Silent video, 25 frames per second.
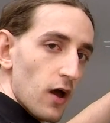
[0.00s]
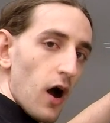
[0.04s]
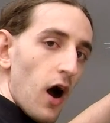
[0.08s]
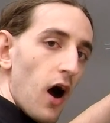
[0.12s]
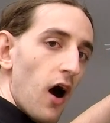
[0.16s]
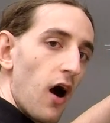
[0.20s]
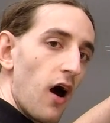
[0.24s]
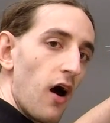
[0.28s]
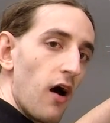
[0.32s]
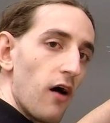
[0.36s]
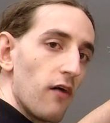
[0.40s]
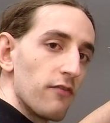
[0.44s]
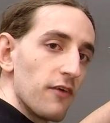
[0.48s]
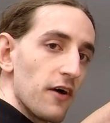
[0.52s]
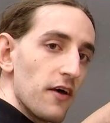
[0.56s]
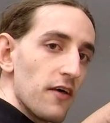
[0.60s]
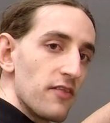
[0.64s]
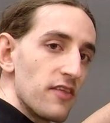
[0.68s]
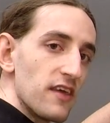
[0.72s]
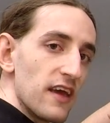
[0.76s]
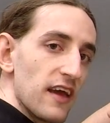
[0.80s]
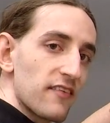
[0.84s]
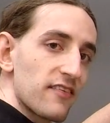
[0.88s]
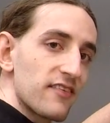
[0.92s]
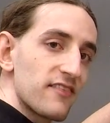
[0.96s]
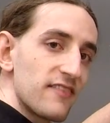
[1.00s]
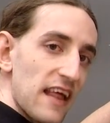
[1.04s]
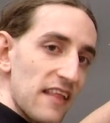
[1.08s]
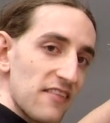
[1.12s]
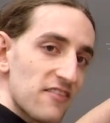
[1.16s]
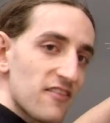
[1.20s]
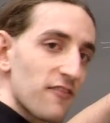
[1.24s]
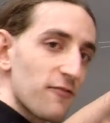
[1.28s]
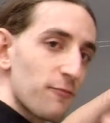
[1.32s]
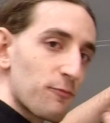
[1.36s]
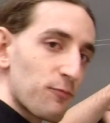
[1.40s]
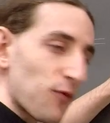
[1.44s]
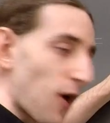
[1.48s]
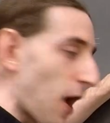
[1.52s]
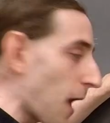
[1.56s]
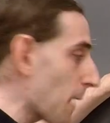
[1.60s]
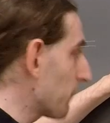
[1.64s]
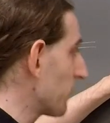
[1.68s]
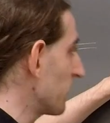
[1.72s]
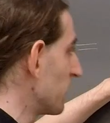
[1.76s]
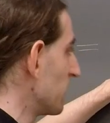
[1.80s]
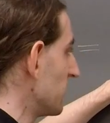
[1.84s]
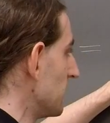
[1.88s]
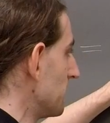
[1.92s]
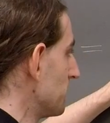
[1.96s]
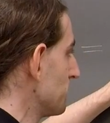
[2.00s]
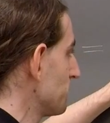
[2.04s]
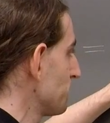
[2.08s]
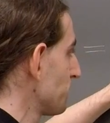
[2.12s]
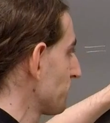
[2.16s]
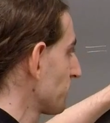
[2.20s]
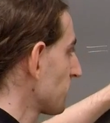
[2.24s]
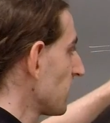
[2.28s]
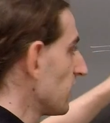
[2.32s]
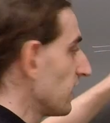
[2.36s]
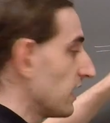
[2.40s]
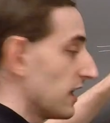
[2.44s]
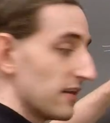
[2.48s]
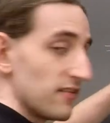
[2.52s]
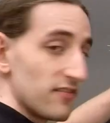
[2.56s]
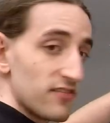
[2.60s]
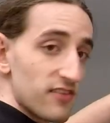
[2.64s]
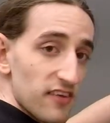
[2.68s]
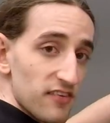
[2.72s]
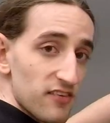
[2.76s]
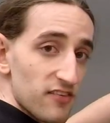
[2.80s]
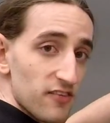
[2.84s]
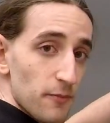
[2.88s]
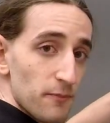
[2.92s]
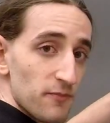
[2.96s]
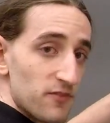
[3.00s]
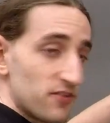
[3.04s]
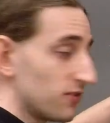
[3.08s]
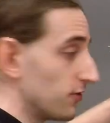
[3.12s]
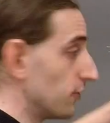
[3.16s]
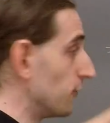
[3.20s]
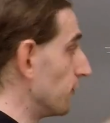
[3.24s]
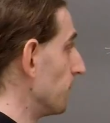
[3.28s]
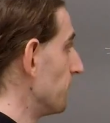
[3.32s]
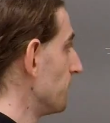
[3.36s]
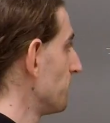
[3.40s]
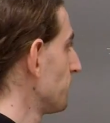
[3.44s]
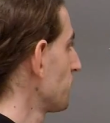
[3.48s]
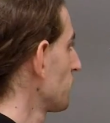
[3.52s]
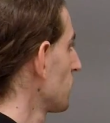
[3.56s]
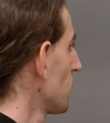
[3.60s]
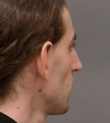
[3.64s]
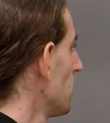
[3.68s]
of the extensive property in system 2.